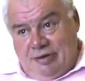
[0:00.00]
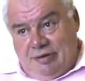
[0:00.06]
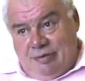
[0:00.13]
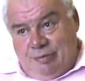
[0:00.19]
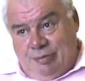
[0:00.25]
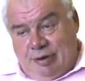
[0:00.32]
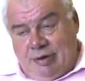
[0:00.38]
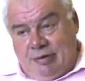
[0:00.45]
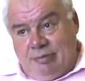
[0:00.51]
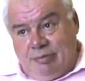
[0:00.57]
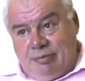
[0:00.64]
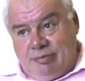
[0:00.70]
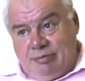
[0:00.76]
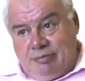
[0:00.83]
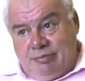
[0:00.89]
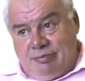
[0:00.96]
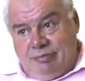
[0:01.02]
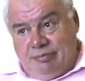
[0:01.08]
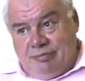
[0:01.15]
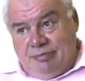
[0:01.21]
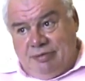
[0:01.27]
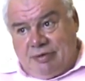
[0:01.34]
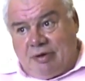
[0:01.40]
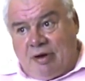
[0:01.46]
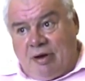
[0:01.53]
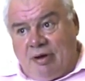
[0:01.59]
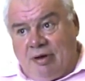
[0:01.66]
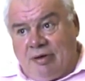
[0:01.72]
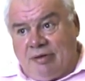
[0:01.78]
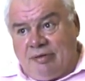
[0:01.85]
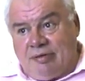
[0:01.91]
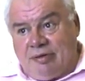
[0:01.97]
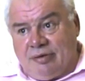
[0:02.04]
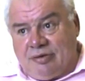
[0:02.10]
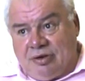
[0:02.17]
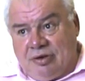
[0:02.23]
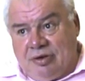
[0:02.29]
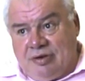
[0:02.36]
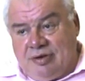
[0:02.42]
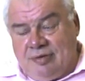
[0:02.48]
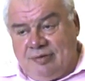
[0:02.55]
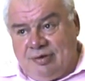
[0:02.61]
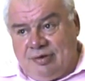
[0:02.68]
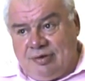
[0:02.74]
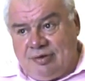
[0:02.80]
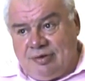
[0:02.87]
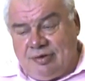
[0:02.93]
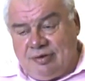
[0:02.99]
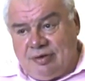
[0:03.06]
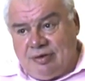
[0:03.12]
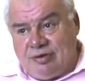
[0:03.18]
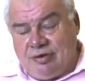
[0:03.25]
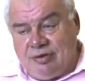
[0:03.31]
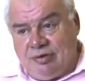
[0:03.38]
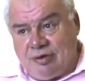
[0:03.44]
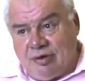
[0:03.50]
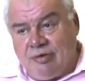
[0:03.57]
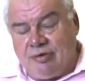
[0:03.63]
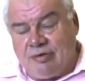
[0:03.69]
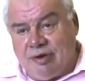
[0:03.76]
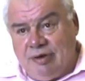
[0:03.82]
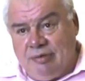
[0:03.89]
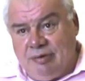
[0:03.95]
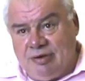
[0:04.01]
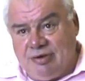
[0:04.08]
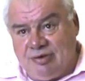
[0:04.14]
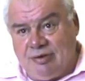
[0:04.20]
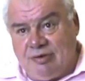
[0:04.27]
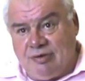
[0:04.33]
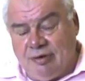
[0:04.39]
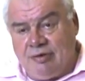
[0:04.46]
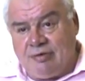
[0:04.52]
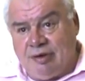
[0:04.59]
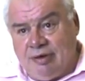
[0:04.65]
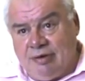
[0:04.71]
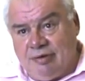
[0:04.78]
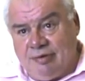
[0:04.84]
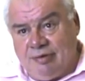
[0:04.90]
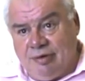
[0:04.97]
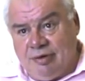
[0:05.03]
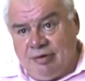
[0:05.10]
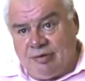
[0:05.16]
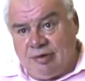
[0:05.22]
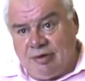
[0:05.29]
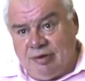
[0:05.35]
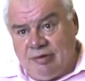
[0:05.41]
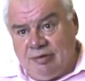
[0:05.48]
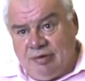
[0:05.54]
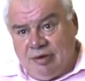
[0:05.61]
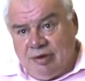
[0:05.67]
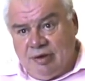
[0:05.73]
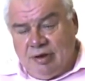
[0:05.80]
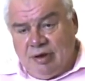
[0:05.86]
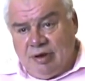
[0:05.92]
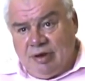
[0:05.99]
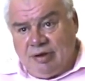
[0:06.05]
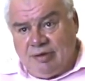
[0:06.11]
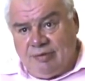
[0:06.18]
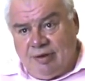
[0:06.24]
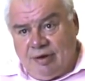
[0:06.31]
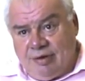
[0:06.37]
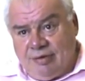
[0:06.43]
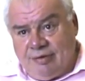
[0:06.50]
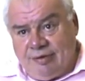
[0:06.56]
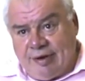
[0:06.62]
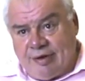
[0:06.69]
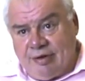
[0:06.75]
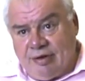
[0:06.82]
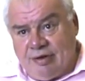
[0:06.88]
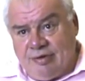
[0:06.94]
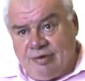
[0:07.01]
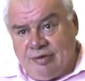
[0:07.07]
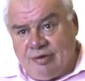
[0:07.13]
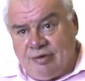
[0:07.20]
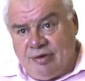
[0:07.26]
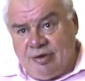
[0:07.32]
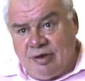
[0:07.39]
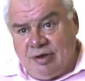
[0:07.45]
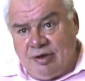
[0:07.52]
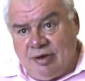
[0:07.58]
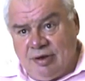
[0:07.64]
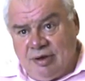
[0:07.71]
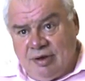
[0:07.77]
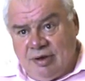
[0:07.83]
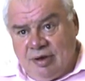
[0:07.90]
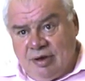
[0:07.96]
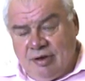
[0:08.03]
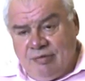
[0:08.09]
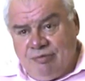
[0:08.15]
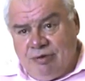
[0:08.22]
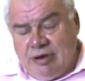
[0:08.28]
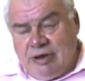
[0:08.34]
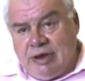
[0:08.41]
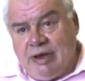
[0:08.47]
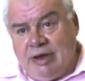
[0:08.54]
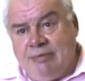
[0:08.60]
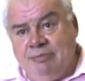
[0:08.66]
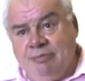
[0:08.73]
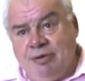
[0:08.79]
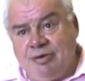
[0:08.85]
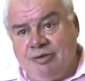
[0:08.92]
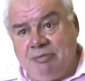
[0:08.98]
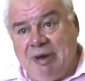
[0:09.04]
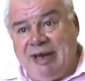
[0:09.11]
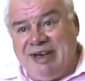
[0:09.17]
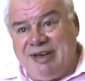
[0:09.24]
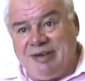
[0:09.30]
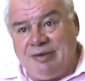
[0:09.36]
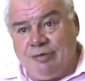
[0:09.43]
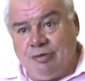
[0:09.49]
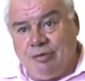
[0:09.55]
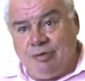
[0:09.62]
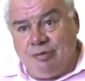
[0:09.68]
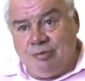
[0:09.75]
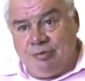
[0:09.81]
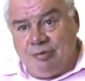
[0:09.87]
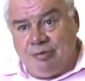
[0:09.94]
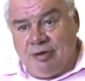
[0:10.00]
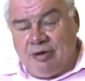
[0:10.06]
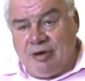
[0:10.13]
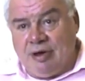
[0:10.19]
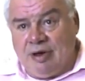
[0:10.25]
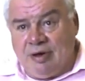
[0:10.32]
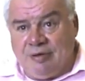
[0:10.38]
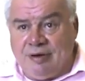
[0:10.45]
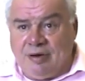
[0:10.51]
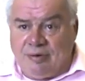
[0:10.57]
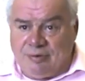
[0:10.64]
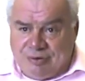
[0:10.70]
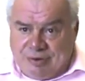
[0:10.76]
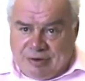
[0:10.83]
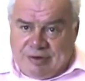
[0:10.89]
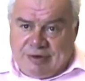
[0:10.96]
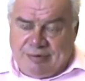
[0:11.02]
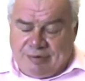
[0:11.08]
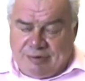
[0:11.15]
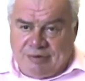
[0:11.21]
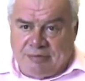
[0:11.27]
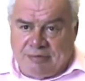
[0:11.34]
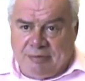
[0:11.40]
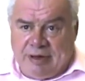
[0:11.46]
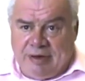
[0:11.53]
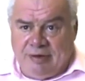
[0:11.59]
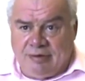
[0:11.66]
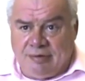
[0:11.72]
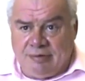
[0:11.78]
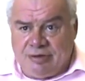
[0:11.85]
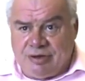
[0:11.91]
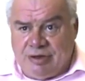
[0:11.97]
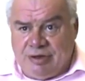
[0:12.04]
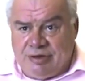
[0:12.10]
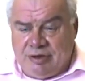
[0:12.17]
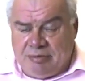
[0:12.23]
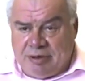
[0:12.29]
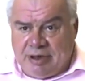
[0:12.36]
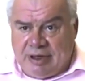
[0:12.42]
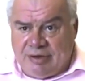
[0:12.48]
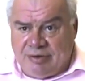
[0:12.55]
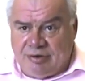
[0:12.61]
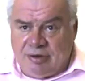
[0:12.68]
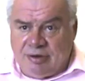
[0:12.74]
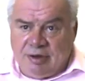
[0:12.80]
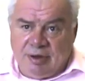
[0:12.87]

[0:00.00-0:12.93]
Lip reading: Well, there are alternatives to concrete, which is still concrete, using different kinds of aggregates and reclaimed cement, or alternative to cement called GGBS.